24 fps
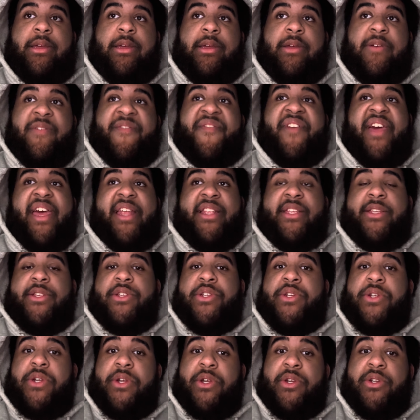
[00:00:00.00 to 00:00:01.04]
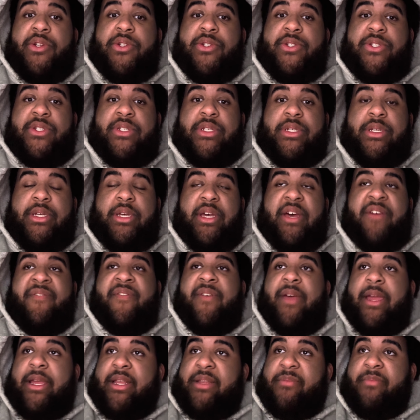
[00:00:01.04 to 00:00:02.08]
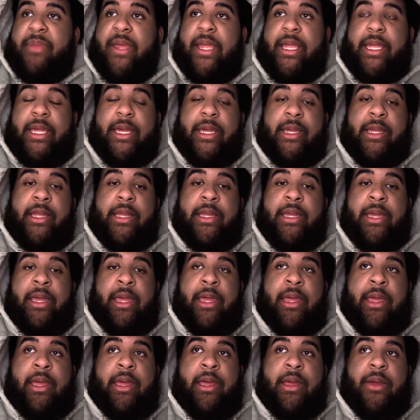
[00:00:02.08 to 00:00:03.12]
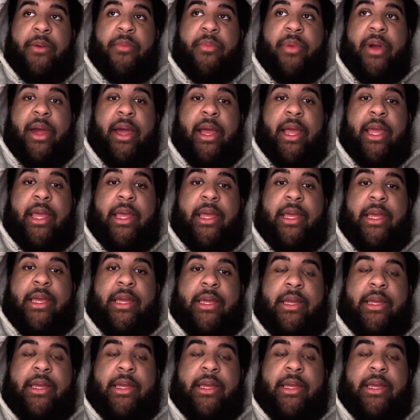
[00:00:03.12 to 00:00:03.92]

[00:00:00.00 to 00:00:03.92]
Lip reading: fats and sugars affect baking by